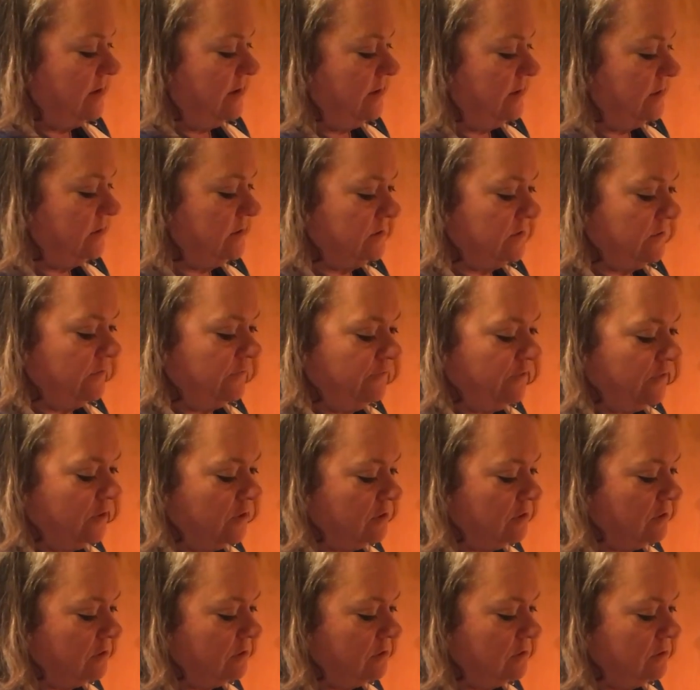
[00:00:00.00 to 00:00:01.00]
as
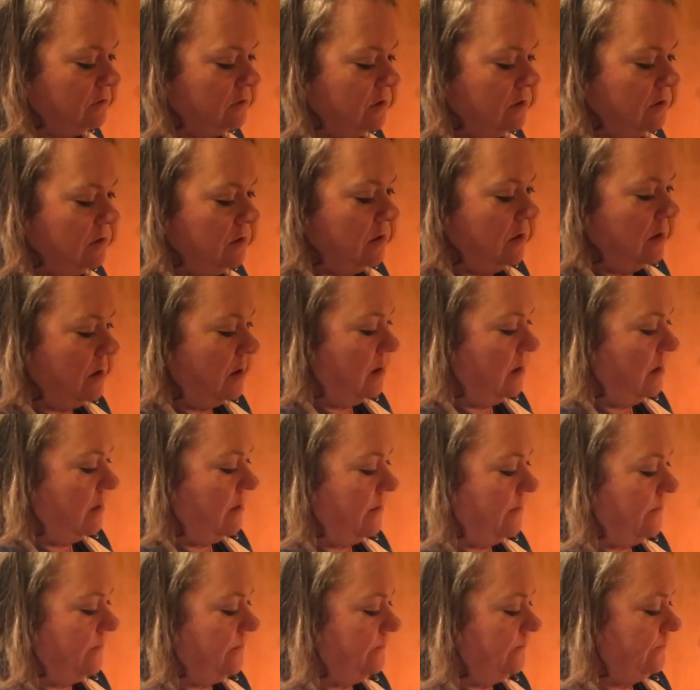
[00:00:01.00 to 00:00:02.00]
full
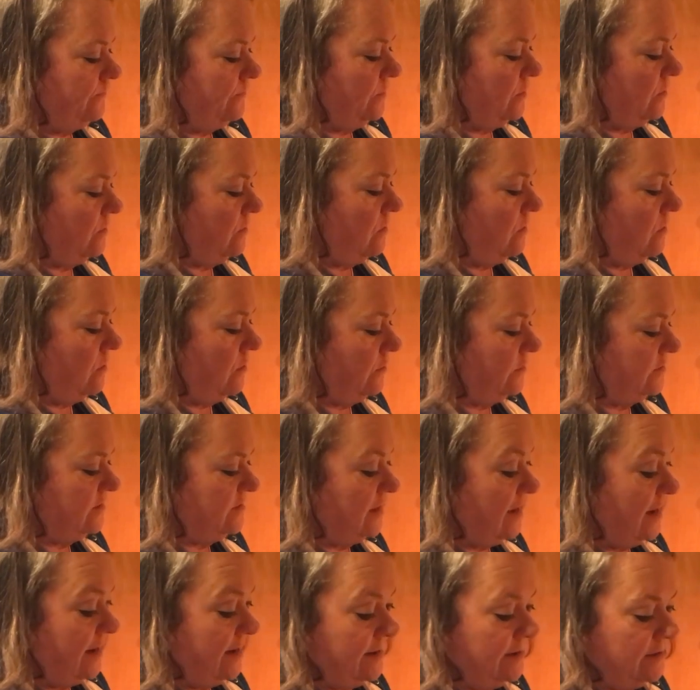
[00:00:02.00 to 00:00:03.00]
or as
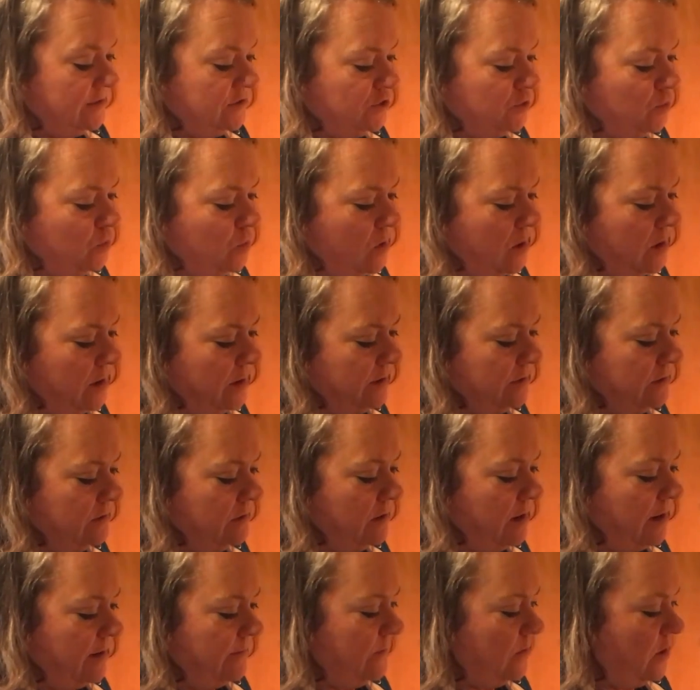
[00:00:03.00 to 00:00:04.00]
light as you want.
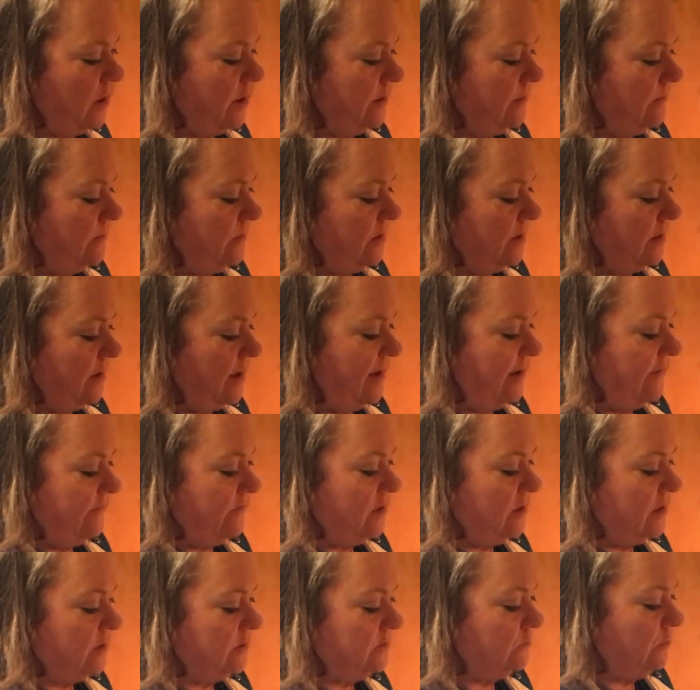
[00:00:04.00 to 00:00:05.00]
I'm kind of being
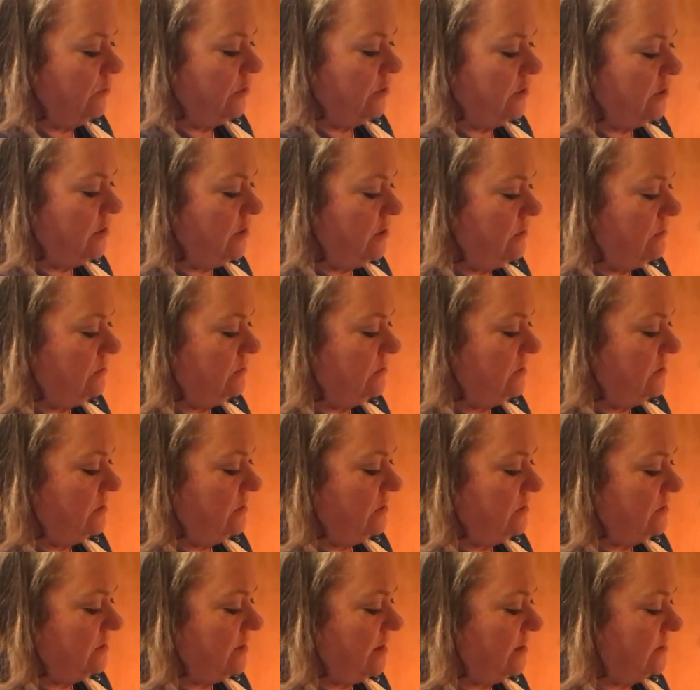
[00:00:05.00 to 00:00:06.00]
heavy because we're going to use
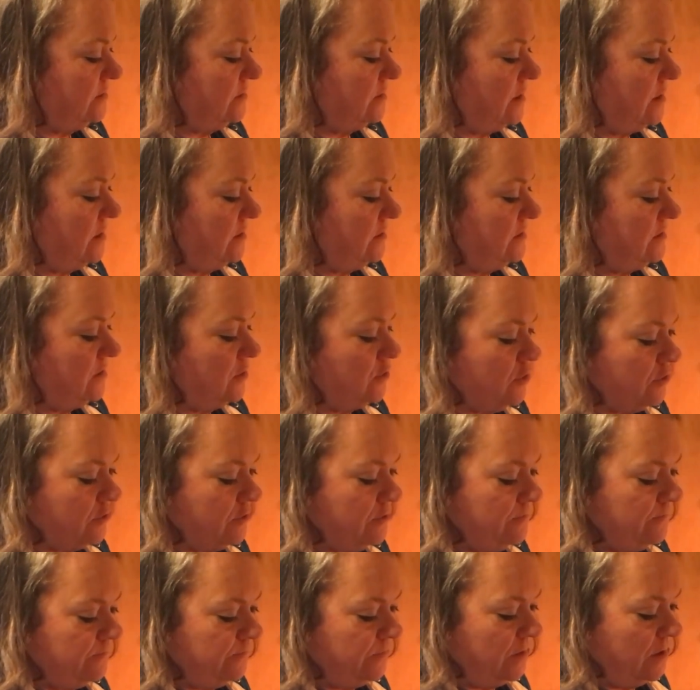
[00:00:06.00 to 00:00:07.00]
these as a
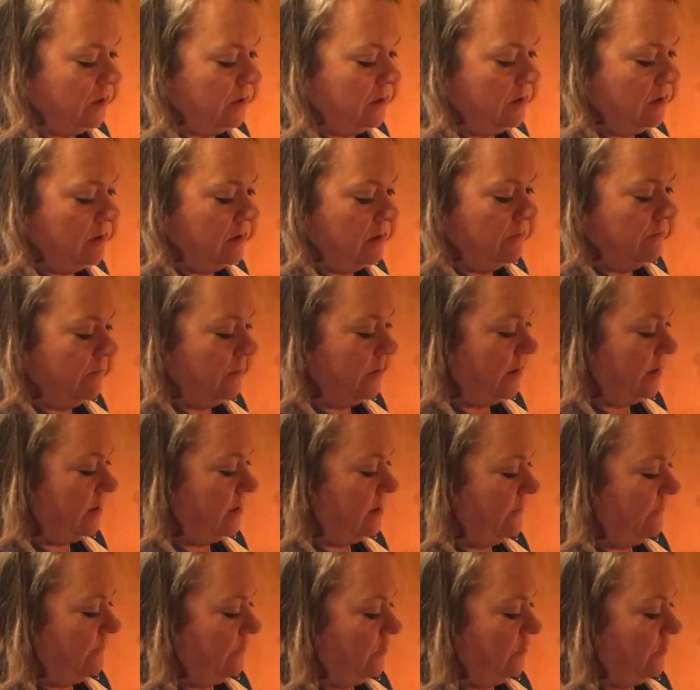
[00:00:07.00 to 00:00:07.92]
dinner. But if